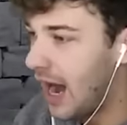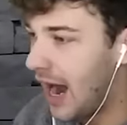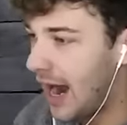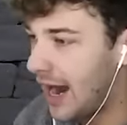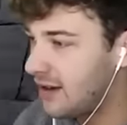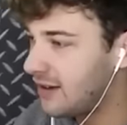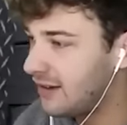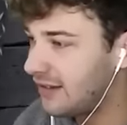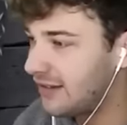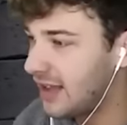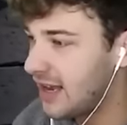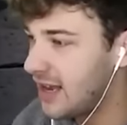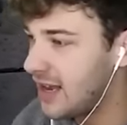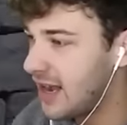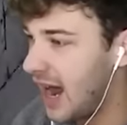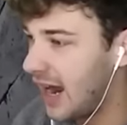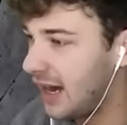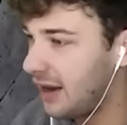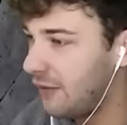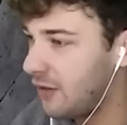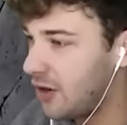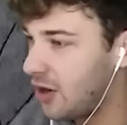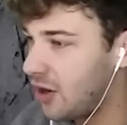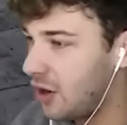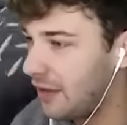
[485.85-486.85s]
I just did not
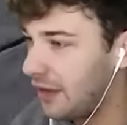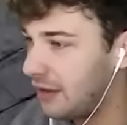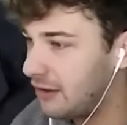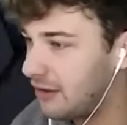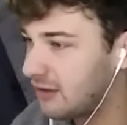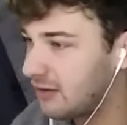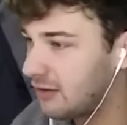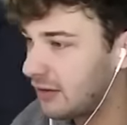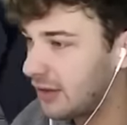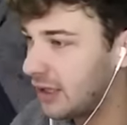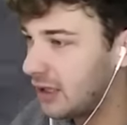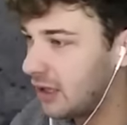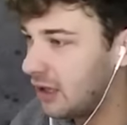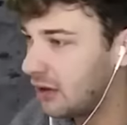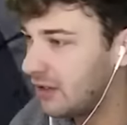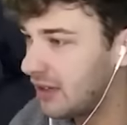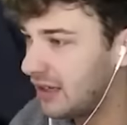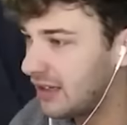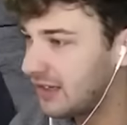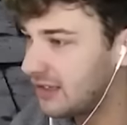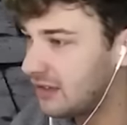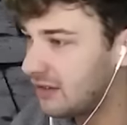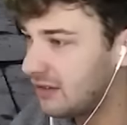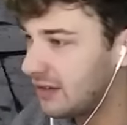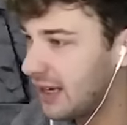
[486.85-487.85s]
even know that was real.
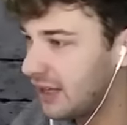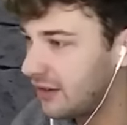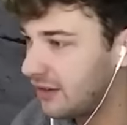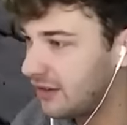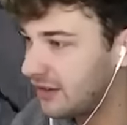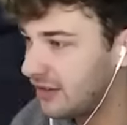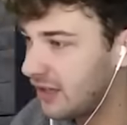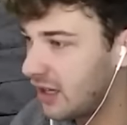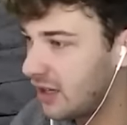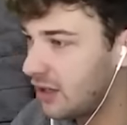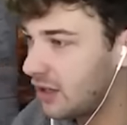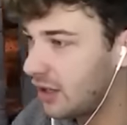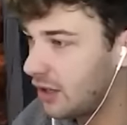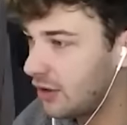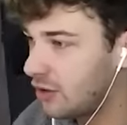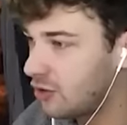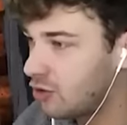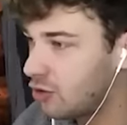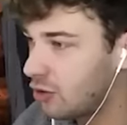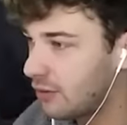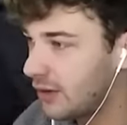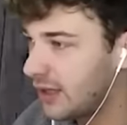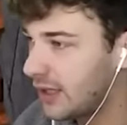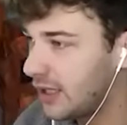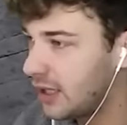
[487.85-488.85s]
Okay, so now there's another door right